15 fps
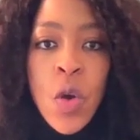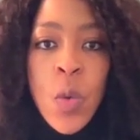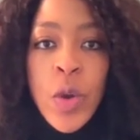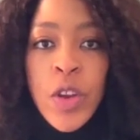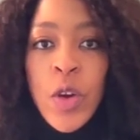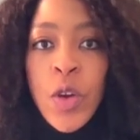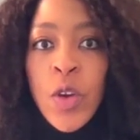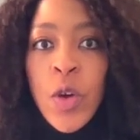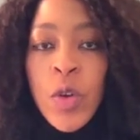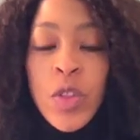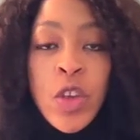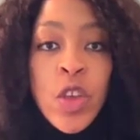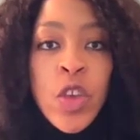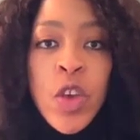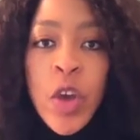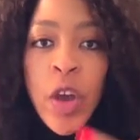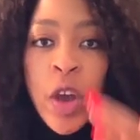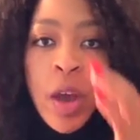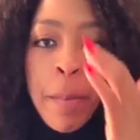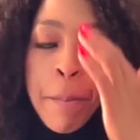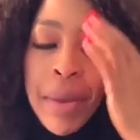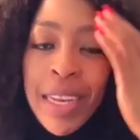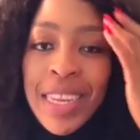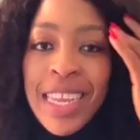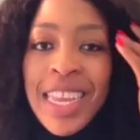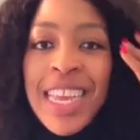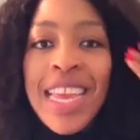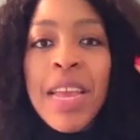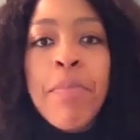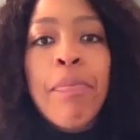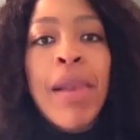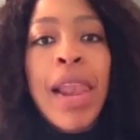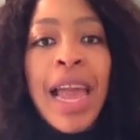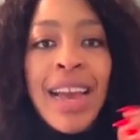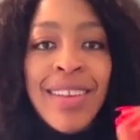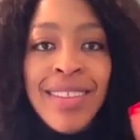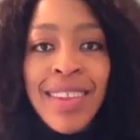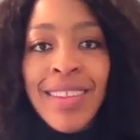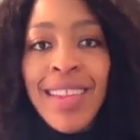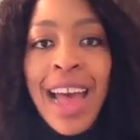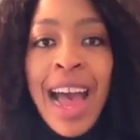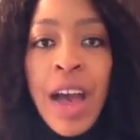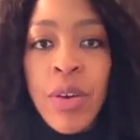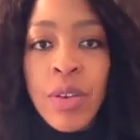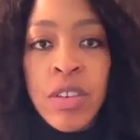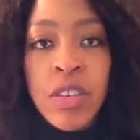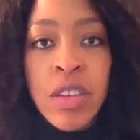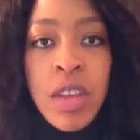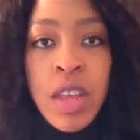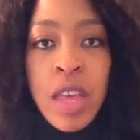we don't know the year, but he plucks us out